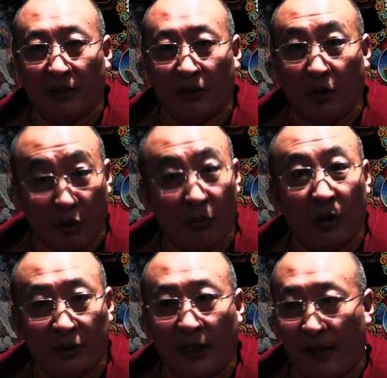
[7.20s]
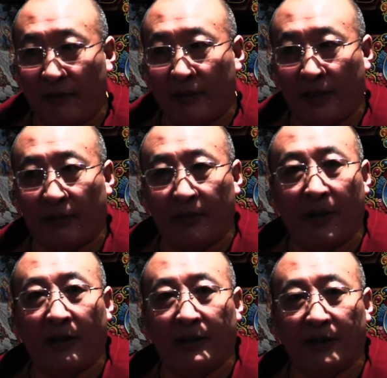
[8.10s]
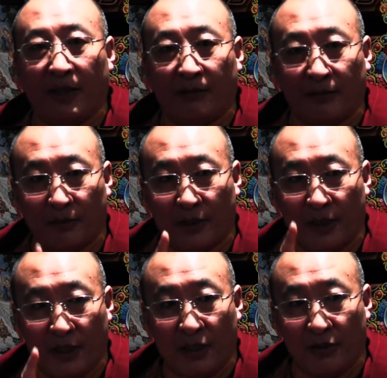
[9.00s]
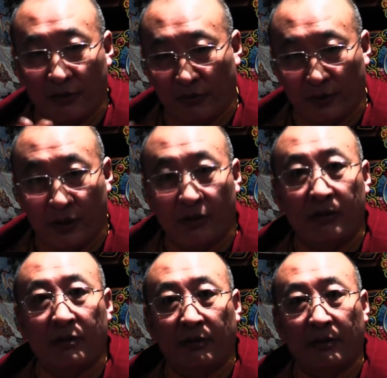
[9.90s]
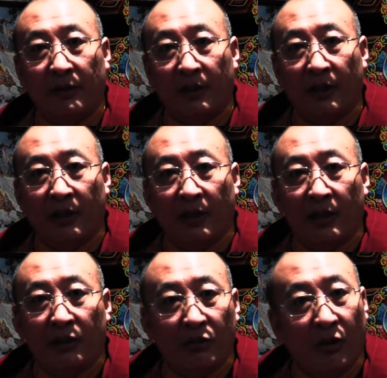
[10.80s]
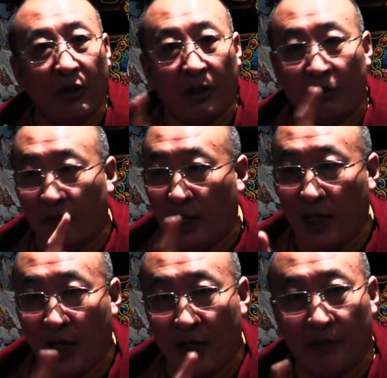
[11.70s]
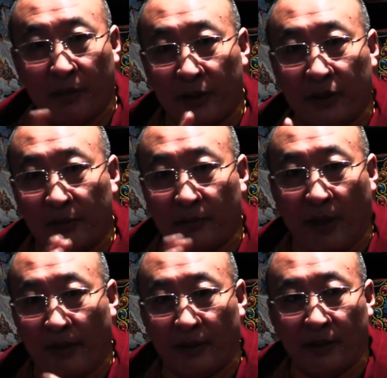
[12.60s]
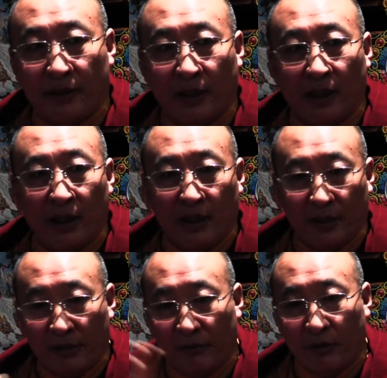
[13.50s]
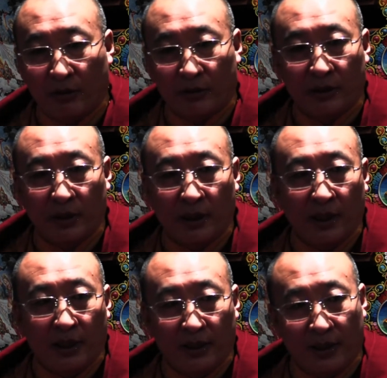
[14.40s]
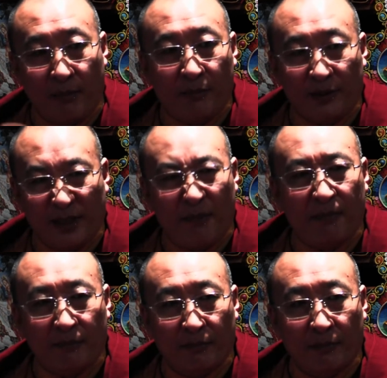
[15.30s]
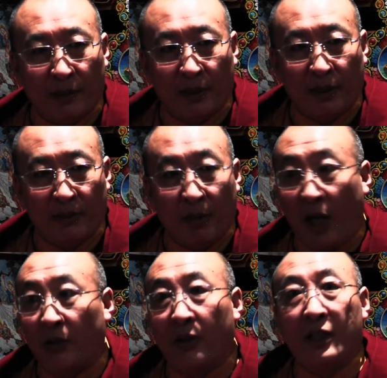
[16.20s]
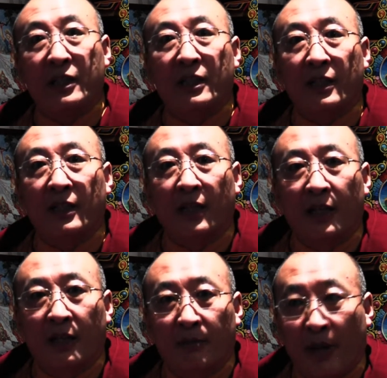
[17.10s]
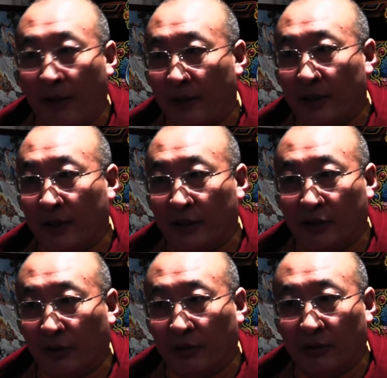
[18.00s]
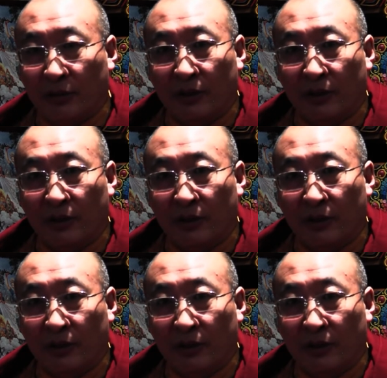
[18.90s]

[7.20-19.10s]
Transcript: almost every single parents have good intention to the children. Not 100% parents in the world. Some minority parents is not good.